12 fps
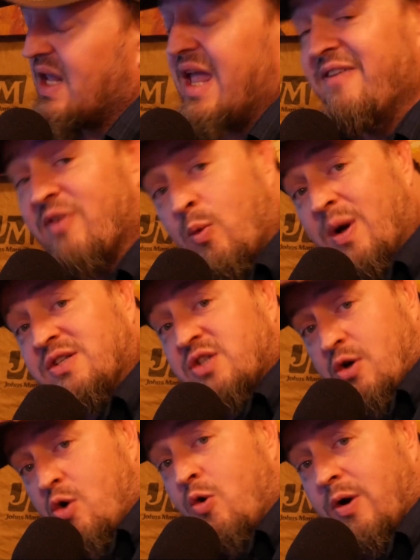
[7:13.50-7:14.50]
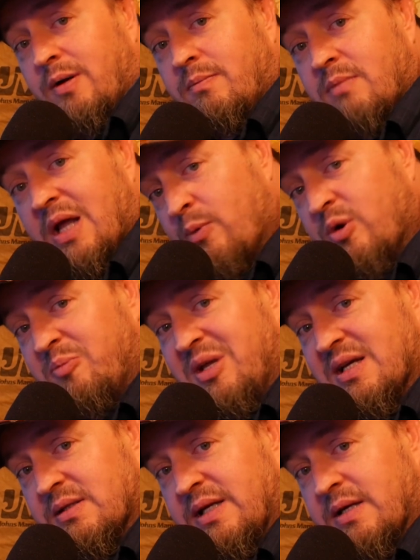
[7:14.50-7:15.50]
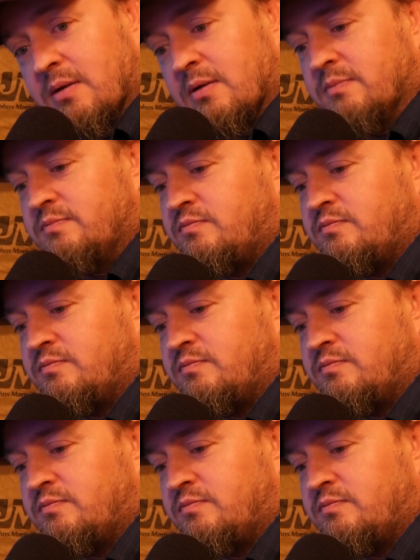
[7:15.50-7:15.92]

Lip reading: if it went to court, it would be illegal.